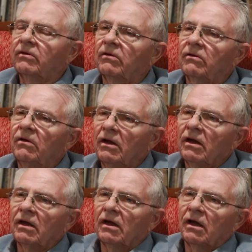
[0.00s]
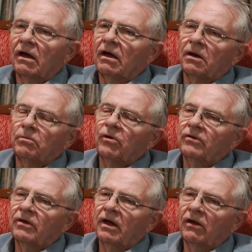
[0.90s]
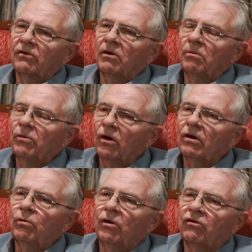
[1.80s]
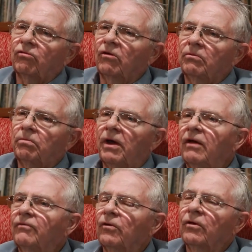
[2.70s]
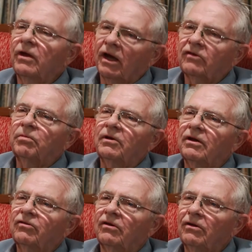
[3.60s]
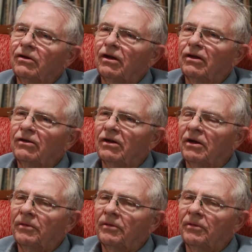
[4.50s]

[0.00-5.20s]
to put together a book which would pay for the expedition and